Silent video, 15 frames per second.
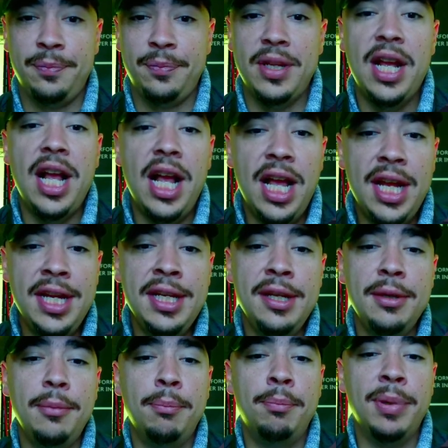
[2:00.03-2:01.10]

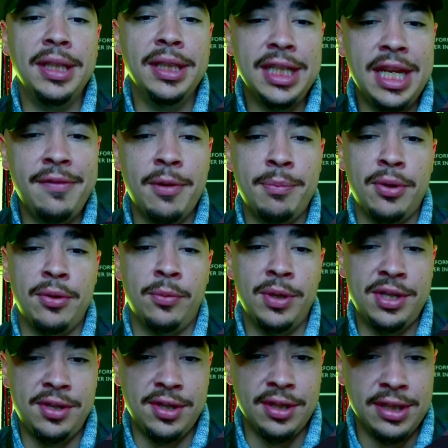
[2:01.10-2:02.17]
Unbelievable what
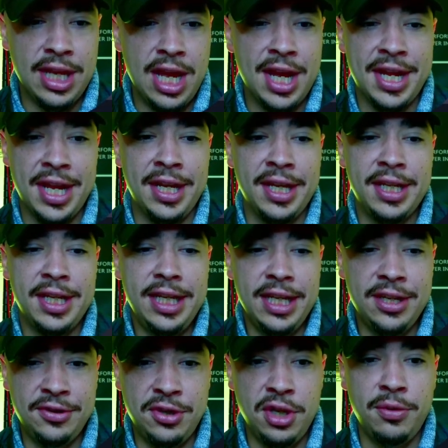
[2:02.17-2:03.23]
Solana
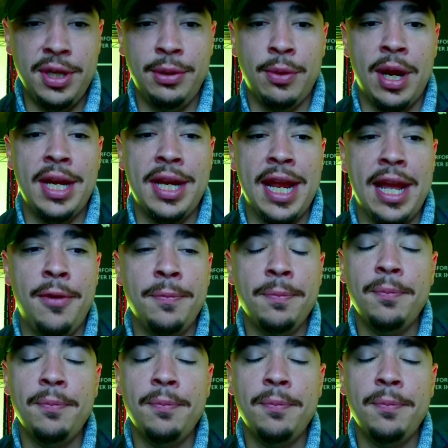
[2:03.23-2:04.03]
is doing right now.